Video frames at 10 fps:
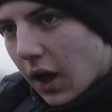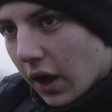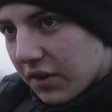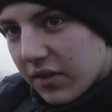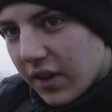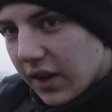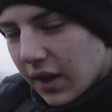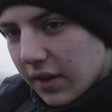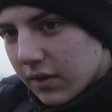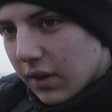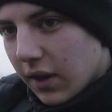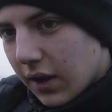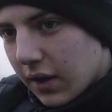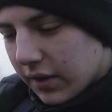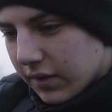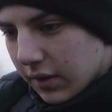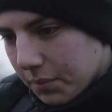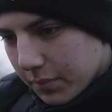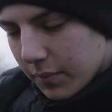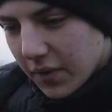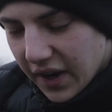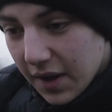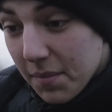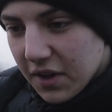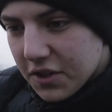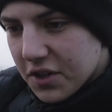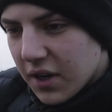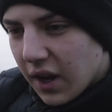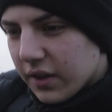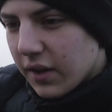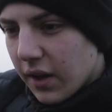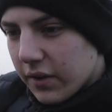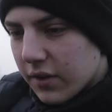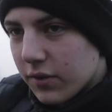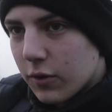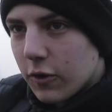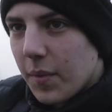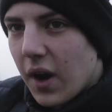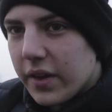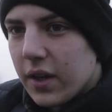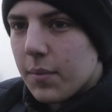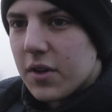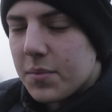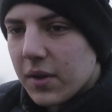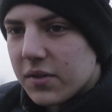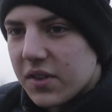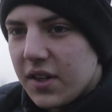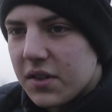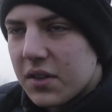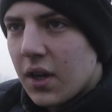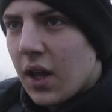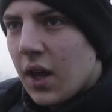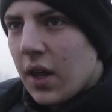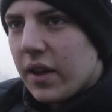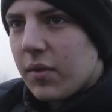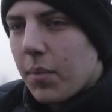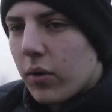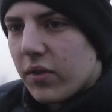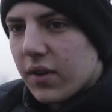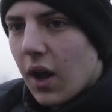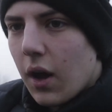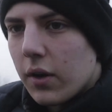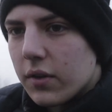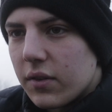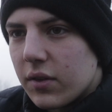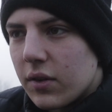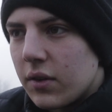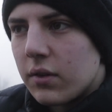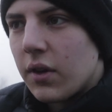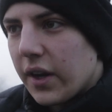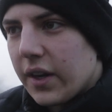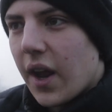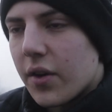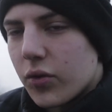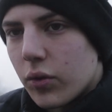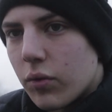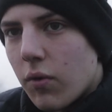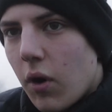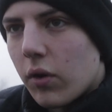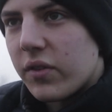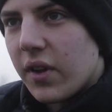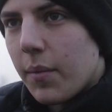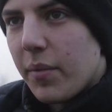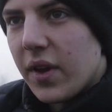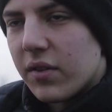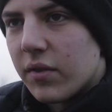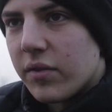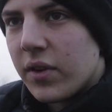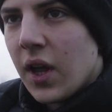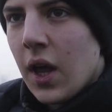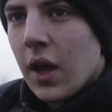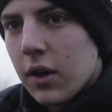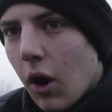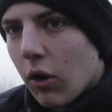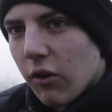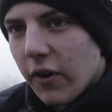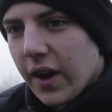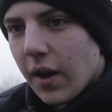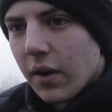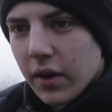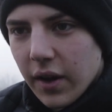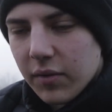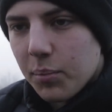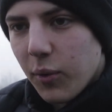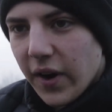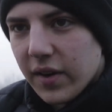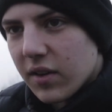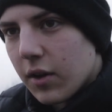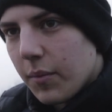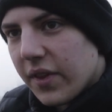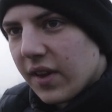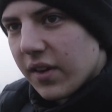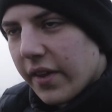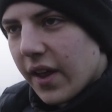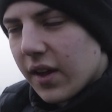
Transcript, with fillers: I just think as a as a an image and the, and the story behind the image because these these boulders aren't like natural rocks they're bits of concrete and there's bricks in them and things like